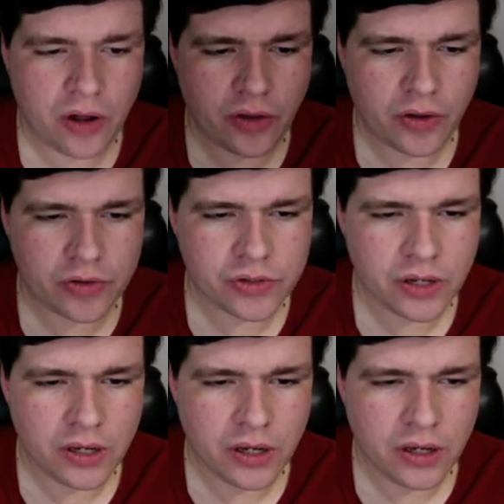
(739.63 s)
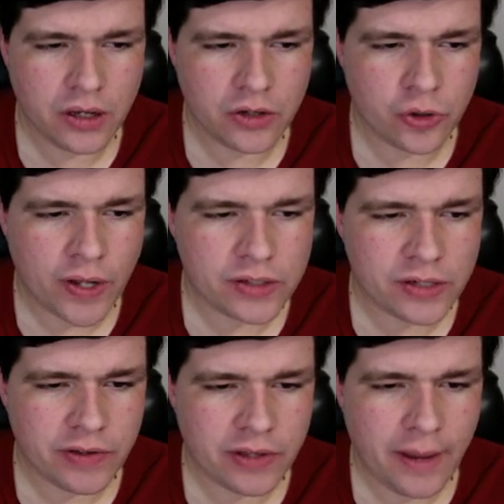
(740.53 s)
those joints and
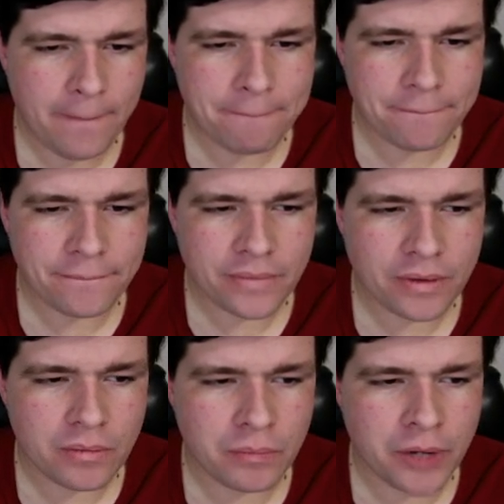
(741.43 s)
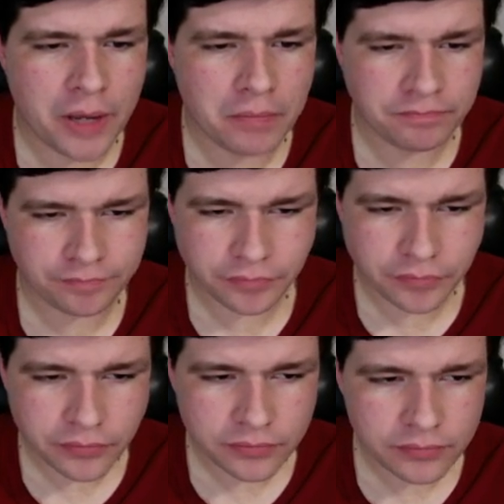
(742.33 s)
everything. But
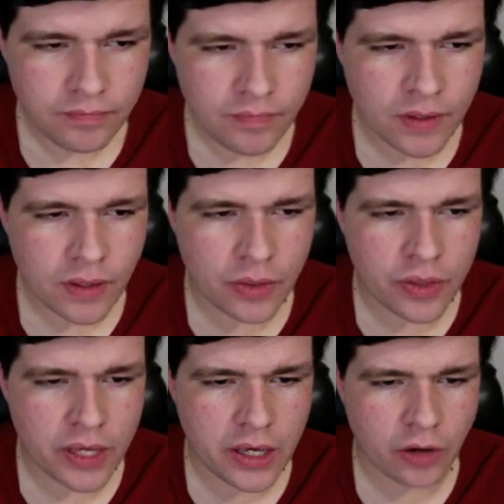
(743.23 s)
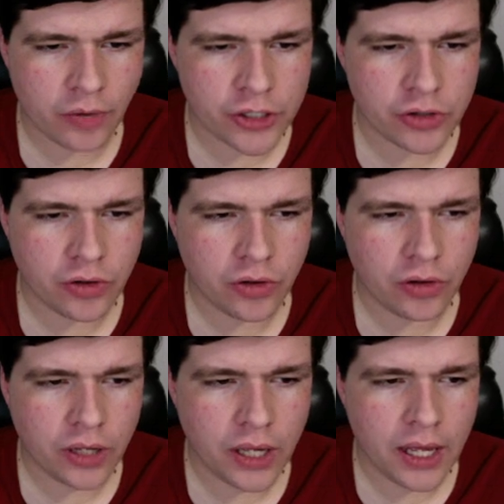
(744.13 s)
the
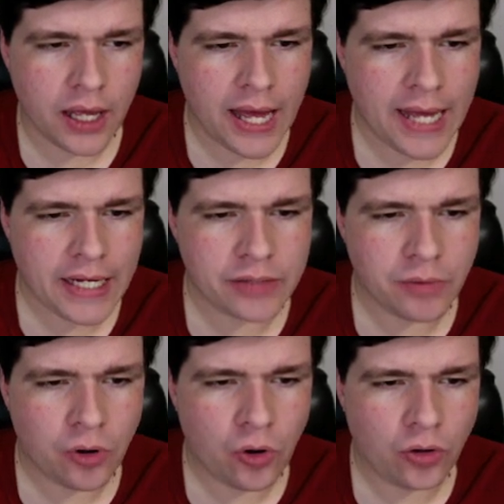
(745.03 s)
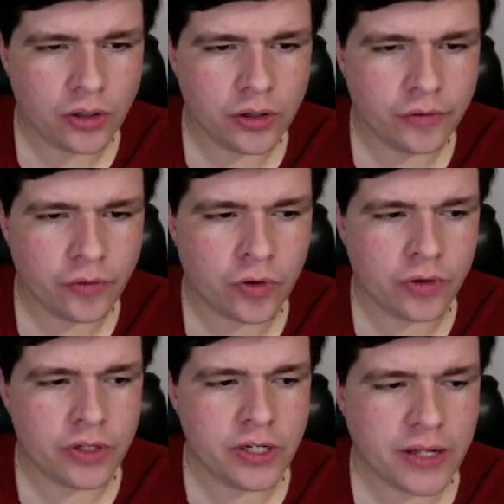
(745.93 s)
original 80s mold
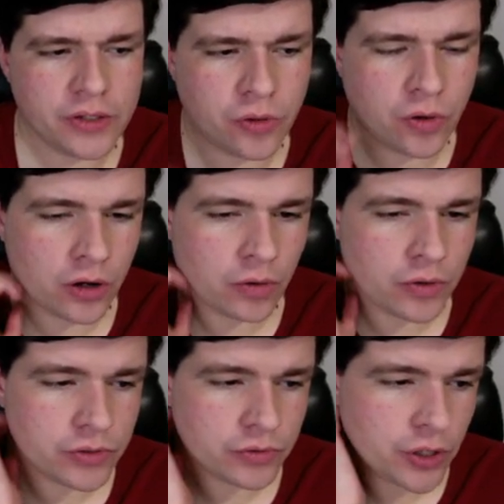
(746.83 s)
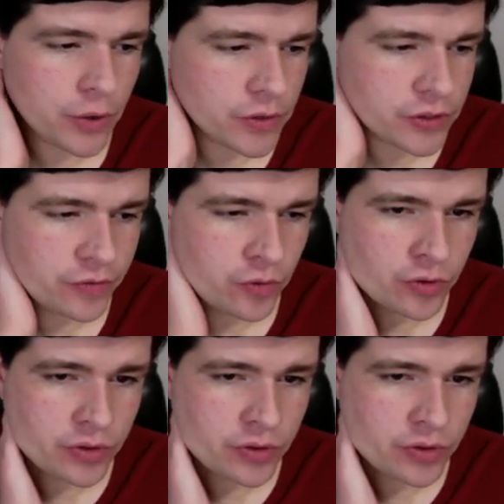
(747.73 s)
for the Death Soarer was used for